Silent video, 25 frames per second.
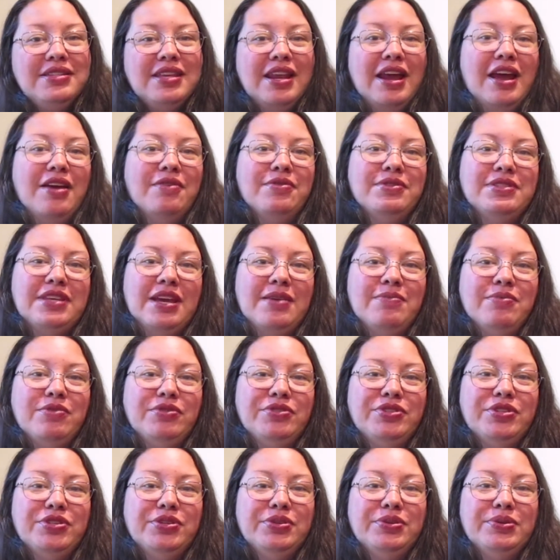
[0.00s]
and I was able
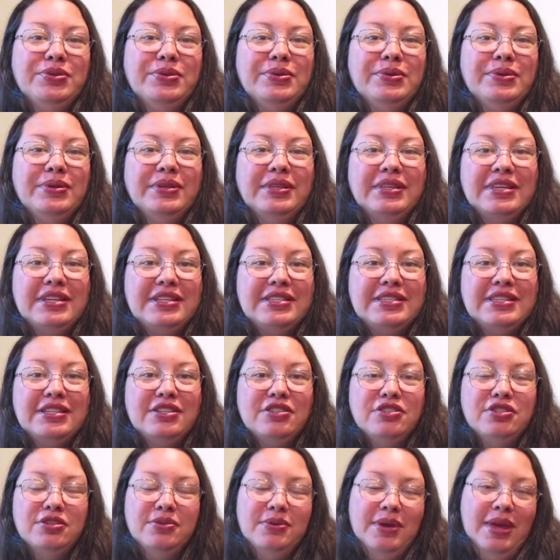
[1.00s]
to listen
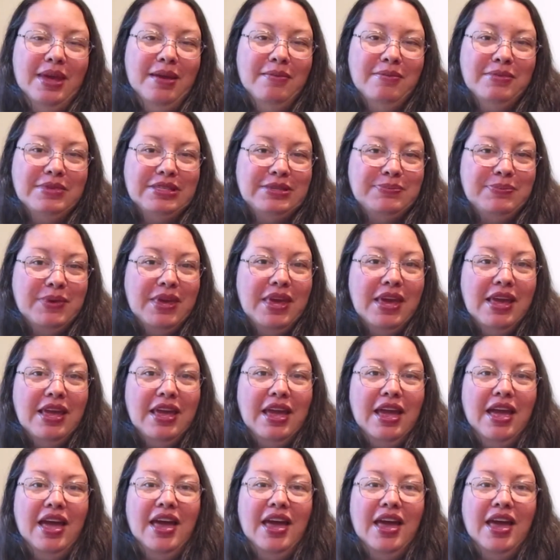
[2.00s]
to him speak